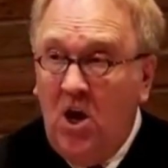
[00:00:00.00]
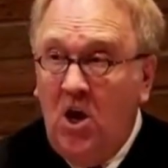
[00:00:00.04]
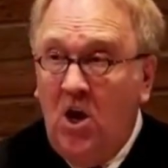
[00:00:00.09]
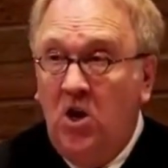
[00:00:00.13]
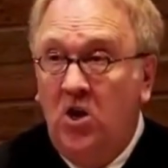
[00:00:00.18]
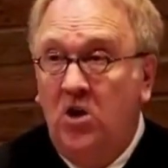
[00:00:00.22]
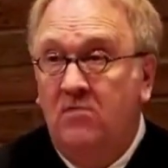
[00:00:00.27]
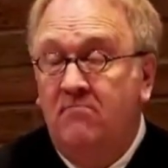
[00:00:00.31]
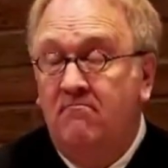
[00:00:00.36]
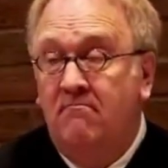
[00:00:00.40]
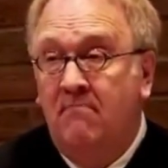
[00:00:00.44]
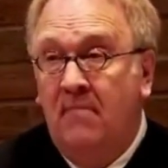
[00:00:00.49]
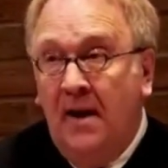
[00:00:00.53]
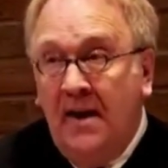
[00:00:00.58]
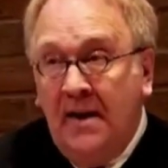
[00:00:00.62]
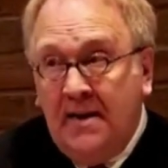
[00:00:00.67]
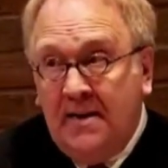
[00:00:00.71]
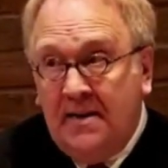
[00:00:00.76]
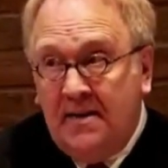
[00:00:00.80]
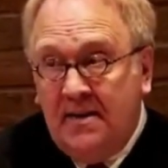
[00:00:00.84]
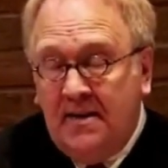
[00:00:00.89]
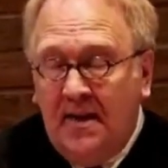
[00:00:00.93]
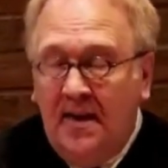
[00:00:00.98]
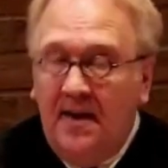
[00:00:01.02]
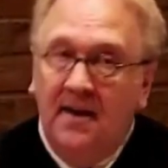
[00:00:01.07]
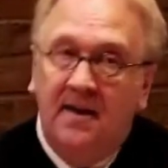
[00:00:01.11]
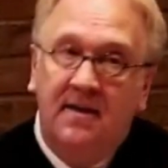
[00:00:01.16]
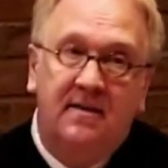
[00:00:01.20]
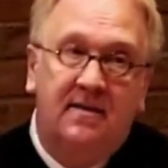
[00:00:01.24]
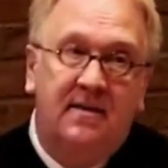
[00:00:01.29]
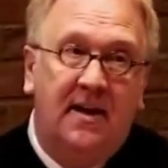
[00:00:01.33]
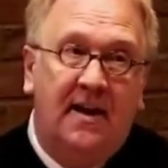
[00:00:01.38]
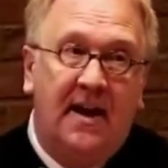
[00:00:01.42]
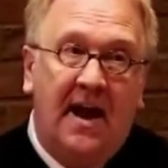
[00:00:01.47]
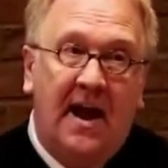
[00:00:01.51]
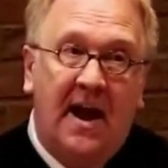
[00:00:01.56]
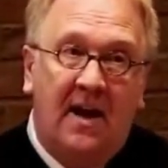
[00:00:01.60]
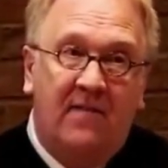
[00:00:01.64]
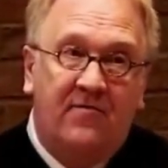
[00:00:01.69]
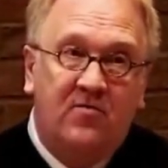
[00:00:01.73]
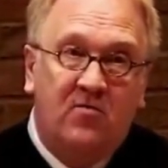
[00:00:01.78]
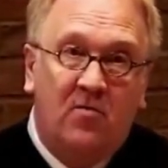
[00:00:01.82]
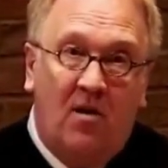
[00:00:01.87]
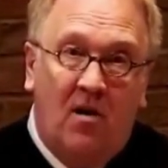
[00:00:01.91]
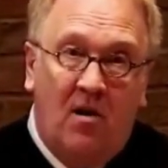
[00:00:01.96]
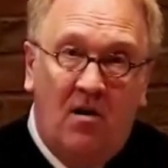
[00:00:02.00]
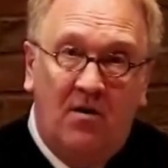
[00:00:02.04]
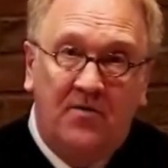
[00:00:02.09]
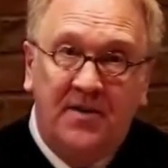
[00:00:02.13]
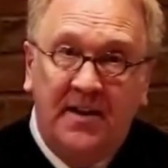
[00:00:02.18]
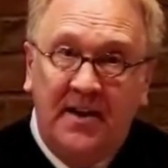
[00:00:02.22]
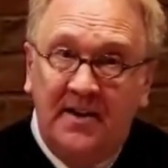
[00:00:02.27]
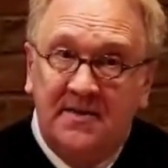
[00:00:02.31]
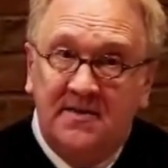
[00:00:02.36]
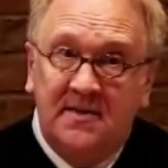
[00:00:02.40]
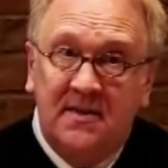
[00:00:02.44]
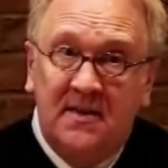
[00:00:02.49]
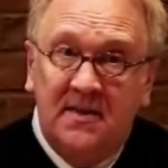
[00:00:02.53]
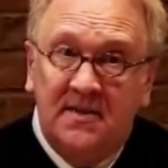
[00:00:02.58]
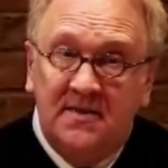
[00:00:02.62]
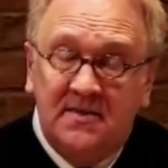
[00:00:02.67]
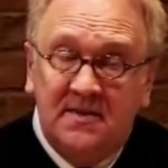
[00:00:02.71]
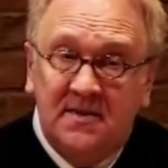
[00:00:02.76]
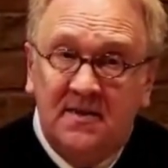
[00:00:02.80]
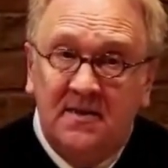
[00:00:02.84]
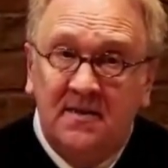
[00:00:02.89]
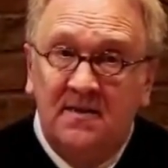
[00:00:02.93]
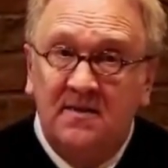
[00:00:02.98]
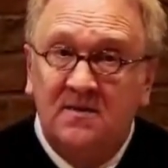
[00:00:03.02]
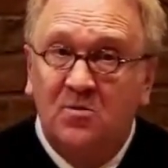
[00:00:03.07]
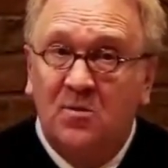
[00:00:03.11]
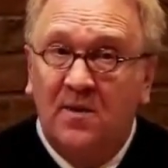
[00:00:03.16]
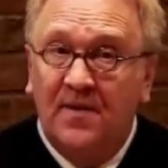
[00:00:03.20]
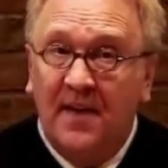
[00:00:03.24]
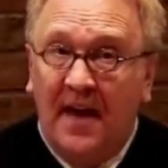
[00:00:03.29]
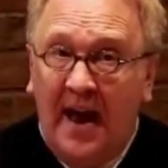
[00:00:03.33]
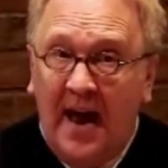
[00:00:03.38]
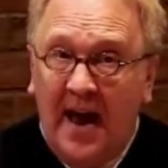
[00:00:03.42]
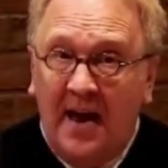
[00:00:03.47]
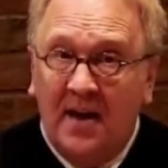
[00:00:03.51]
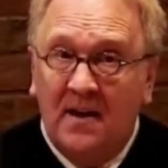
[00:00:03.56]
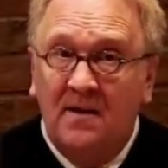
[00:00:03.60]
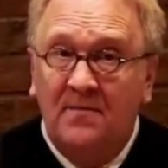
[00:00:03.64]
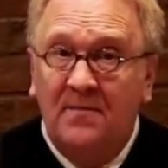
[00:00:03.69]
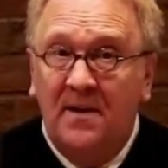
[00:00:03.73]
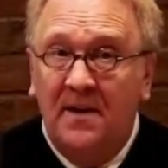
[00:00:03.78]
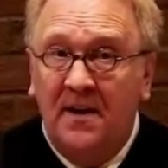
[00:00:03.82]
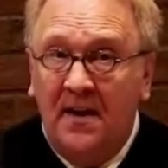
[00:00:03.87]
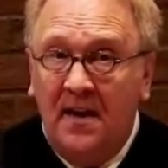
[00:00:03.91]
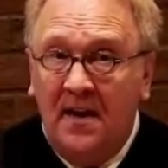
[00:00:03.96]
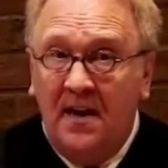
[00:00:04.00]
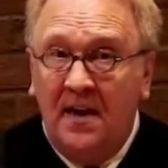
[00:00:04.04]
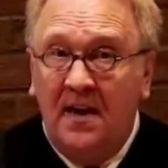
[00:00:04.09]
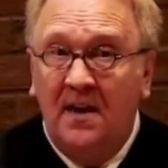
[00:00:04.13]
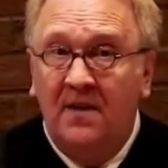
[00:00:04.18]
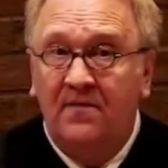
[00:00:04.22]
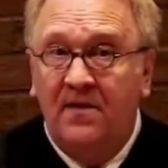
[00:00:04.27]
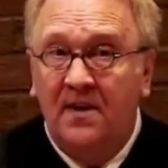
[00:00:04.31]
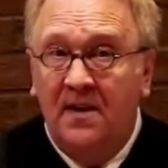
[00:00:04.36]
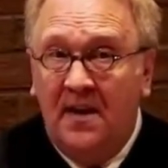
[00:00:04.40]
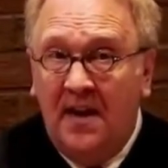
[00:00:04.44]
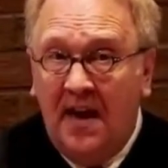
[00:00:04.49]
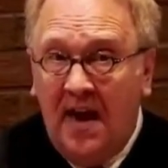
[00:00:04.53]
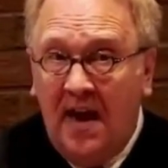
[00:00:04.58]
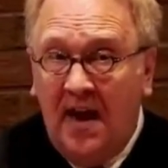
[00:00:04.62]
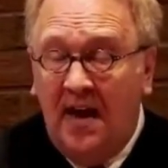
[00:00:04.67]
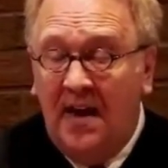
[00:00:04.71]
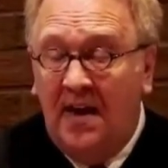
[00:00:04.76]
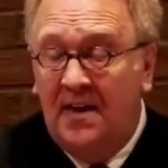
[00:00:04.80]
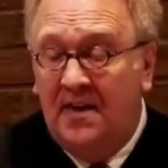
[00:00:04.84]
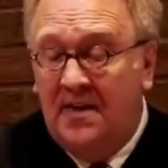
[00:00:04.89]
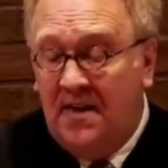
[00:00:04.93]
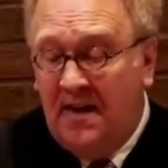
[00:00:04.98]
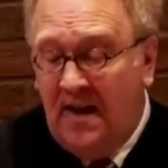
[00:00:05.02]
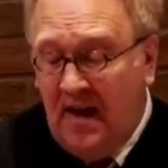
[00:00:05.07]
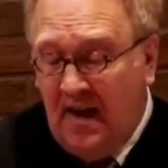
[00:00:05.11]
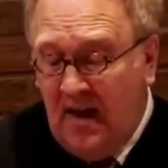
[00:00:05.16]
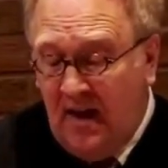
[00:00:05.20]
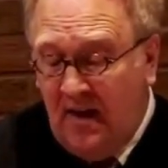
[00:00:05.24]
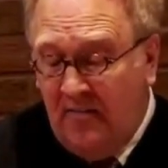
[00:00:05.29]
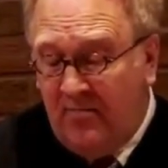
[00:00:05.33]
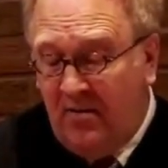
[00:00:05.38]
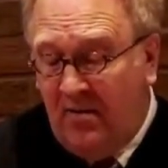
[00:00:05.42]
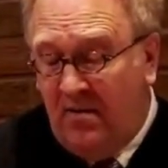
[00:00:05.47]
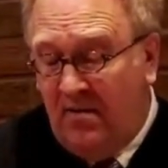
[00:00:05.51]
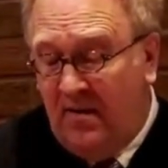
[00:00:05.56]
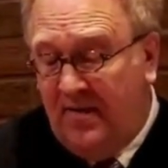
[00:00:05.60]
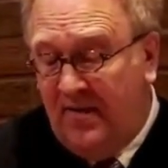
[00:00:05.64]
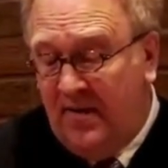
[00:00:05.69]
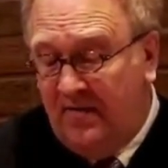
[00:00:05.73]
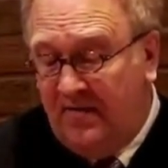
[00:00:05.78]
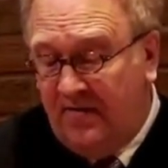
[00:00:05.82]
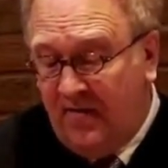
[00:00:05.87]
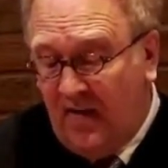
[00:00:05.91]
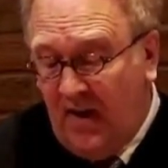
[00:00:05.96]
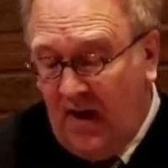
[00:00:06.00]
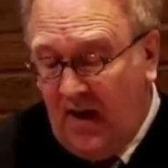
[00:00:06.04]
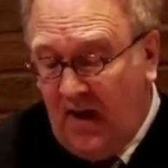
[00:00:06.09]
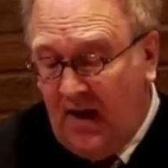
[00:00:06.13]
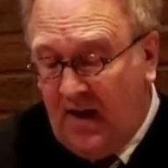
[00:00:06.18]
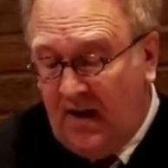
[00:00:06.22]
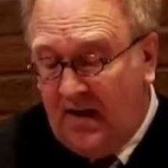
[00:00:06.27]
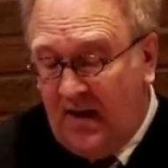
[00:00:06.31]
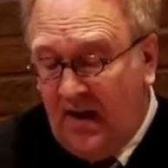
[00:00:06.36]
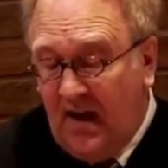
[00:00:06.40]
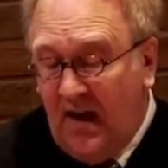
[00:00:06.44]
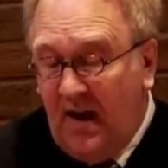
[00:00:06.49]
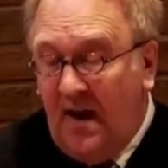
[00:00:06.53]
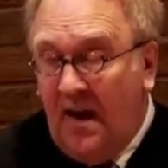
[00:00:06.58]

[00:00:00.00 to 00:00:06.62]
You might think that after all the incidences with Adam and Eve and Cain and Abel and the flood,